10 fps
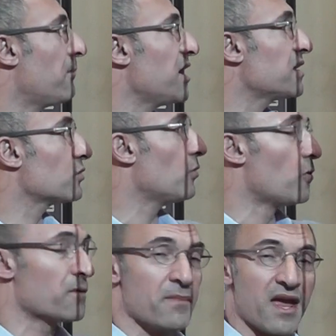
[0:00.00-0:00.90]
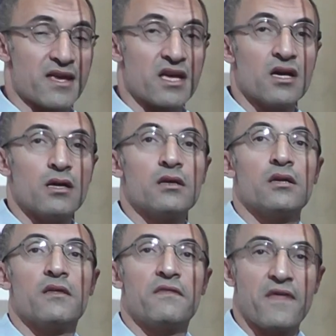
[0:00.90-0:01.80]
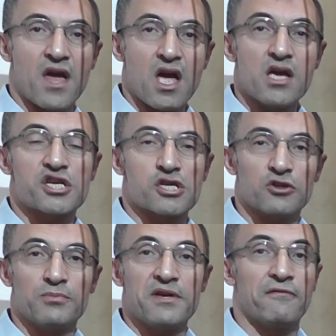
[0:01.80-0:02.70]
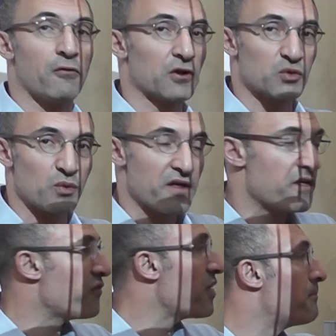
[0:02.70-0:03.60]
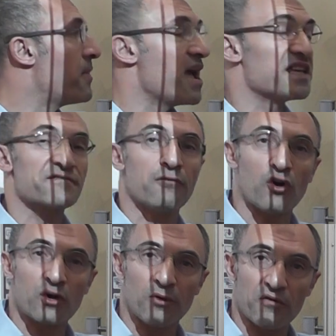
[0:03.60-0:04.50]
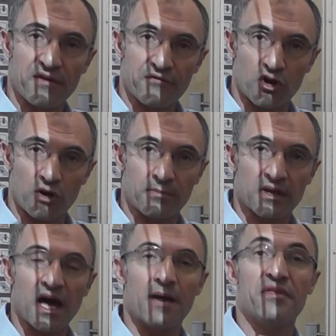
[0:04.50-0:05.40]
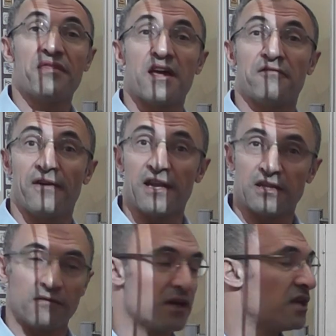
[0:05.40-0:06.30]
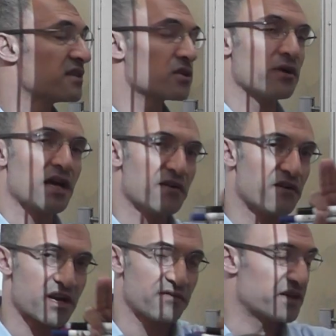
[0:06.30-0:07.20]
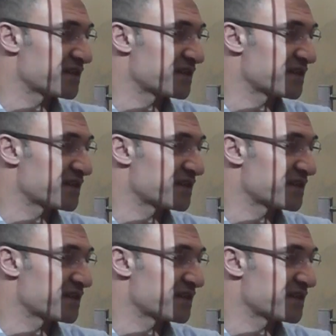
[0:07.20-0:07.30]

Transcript: might or may, they should be followed with the base form of the verb. I mean the infinitive. So never